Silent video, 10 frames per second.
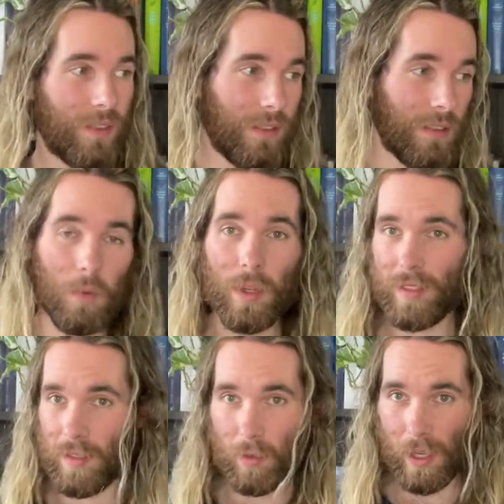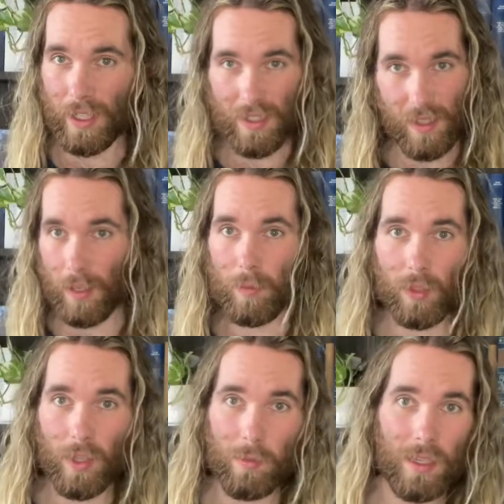with the run-ins that I'm
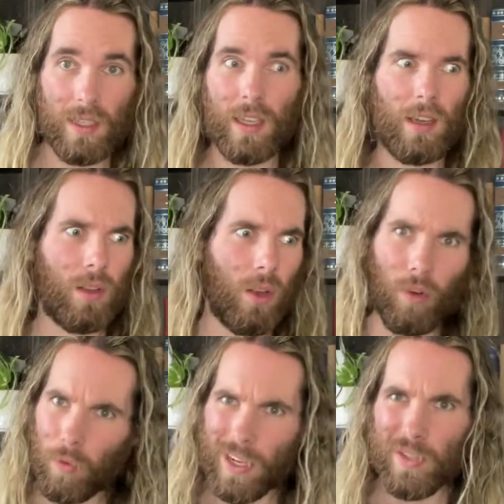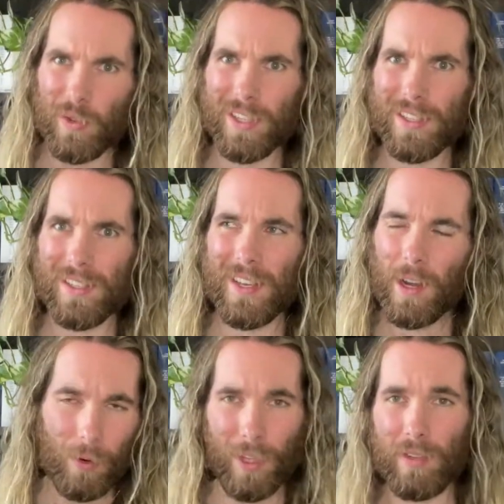doing, mixing in a lot of rest runs,
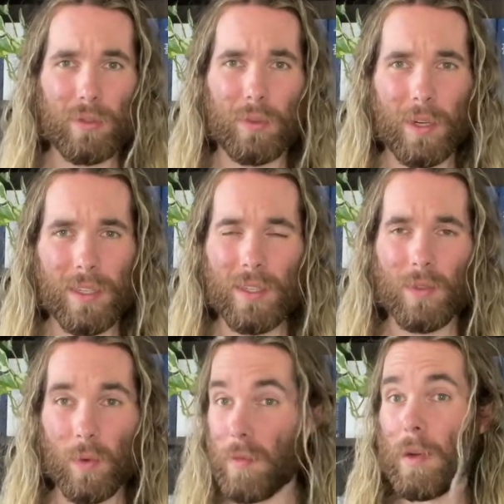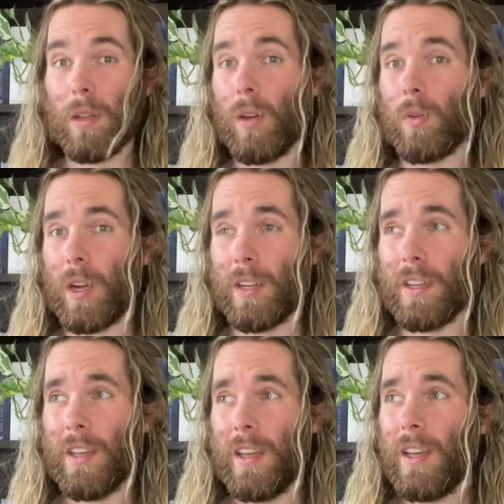recovery runs with my long run,
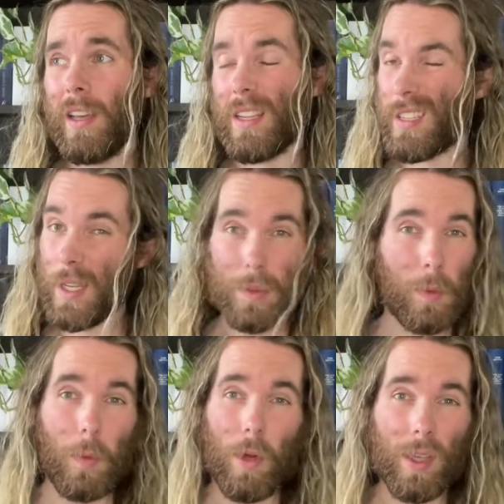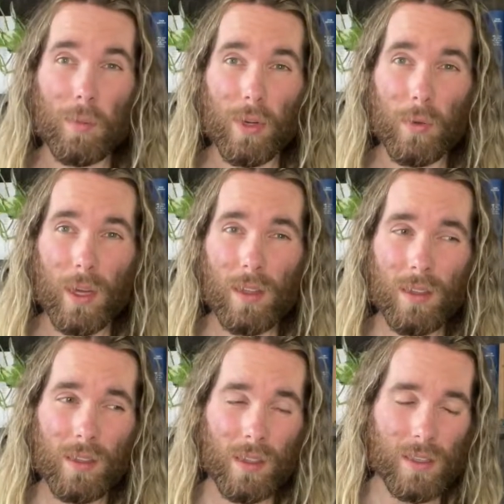it seems to be working pretty
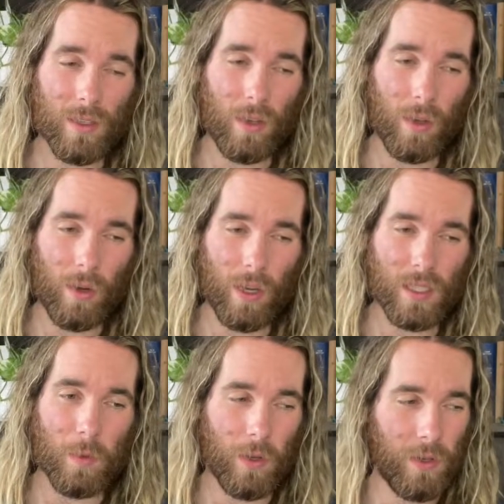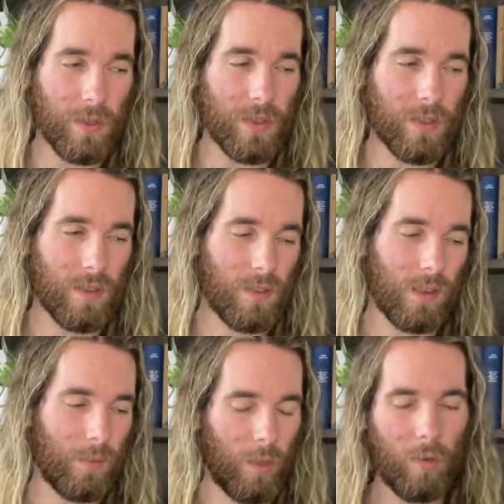well. So I suppose at
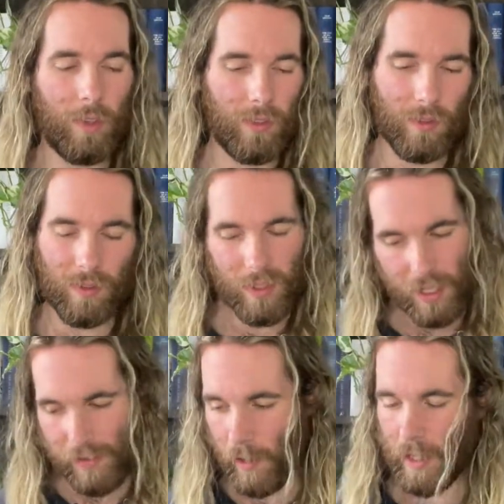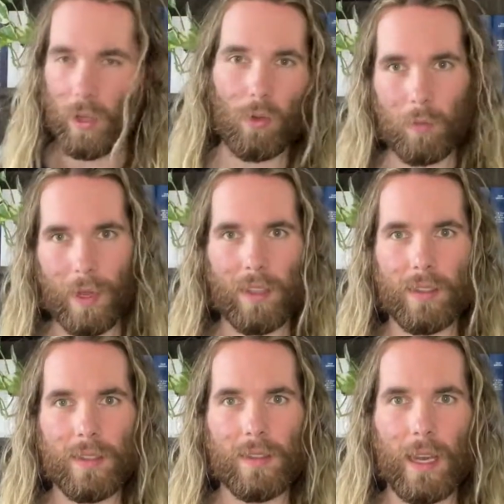the moment, it's just finding a good
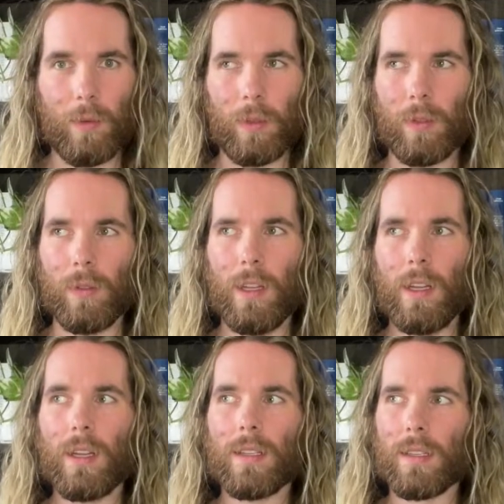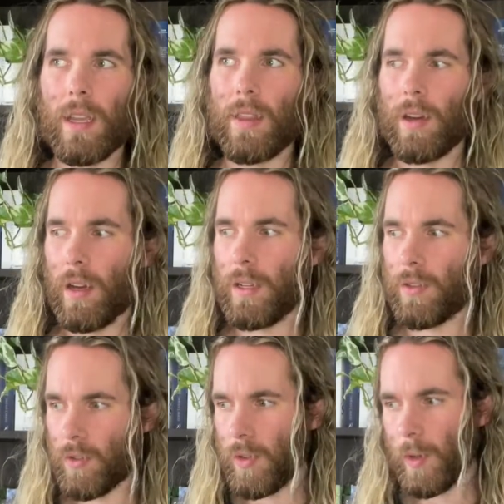balance that will see that I
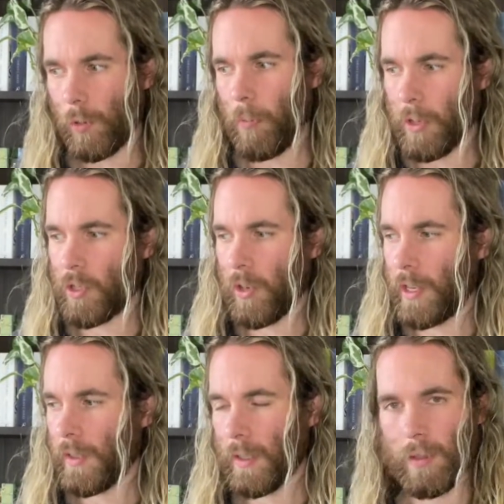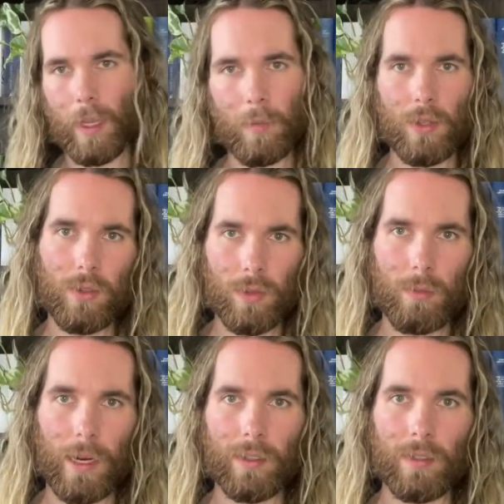do the appropriate training that'll get me to the
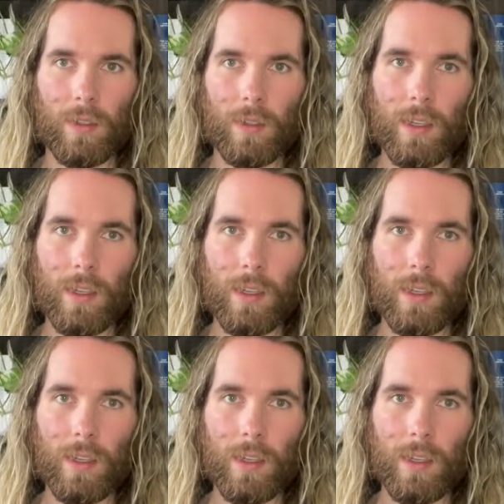marathon.